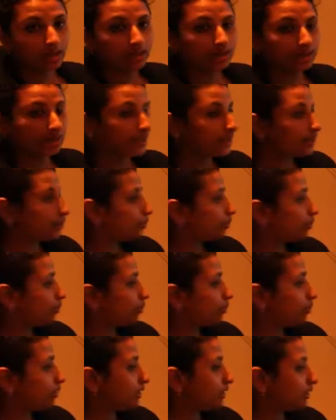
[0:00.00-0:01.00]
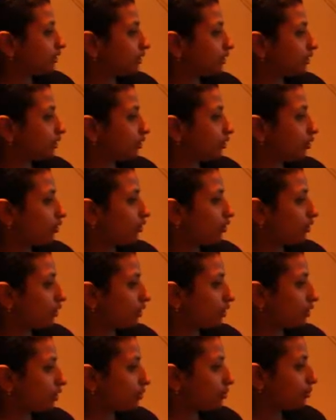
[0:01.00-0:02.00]
The next role is that of
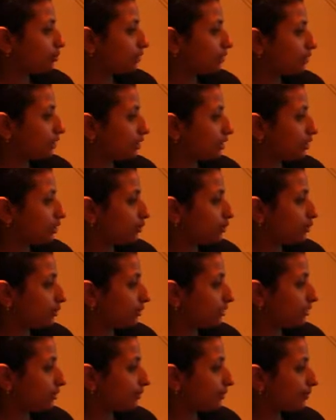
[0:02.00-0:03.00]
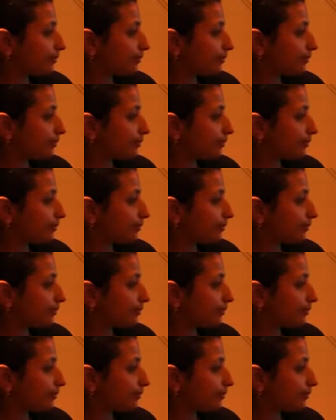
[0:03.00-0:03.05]
a numeracy user.